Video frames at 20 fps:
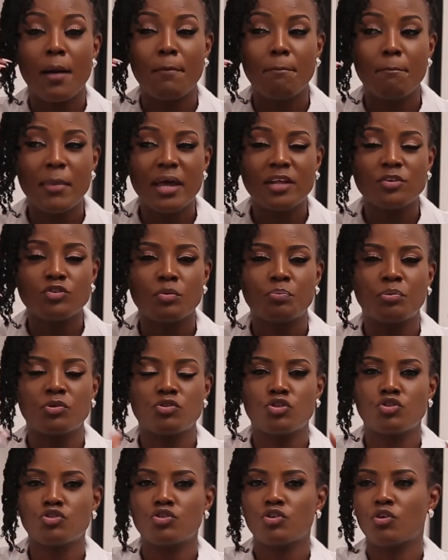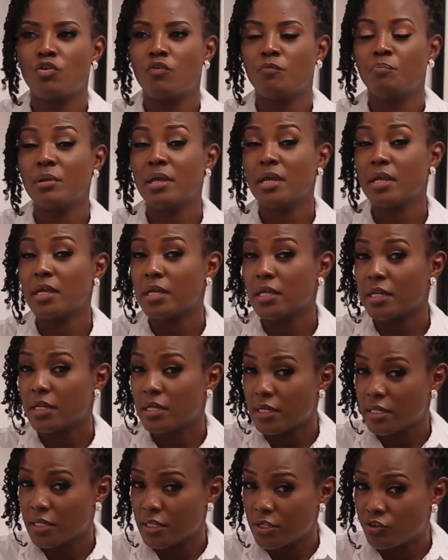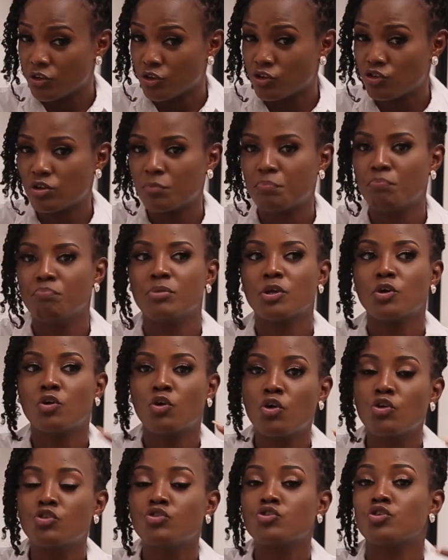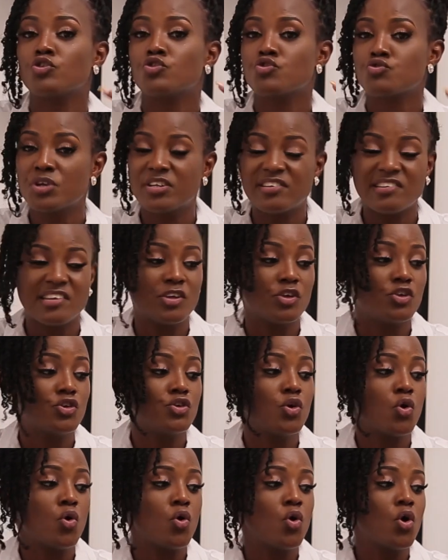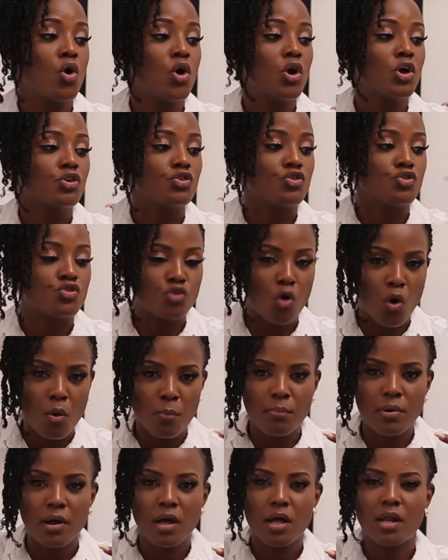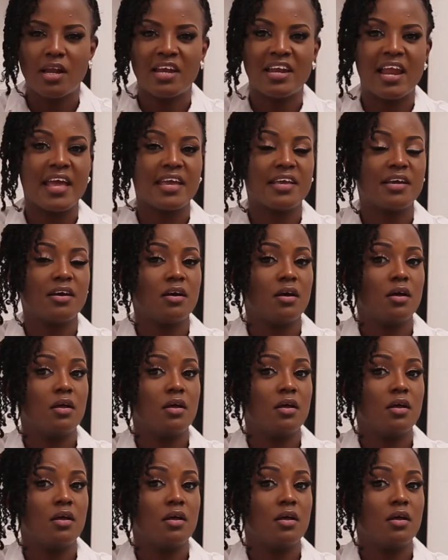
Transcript: a mental position of being in leadership because you're treating your job like